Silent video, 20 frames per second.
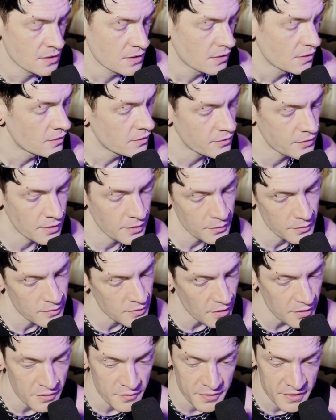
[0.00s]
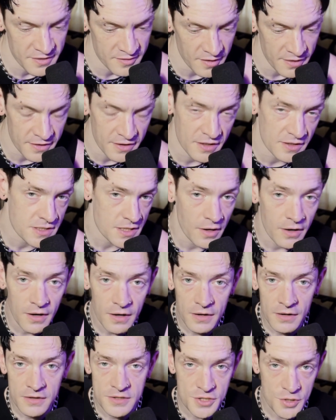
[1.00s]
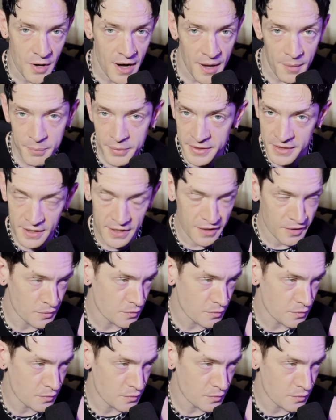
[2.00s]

So I was going for this like guitar trap thing,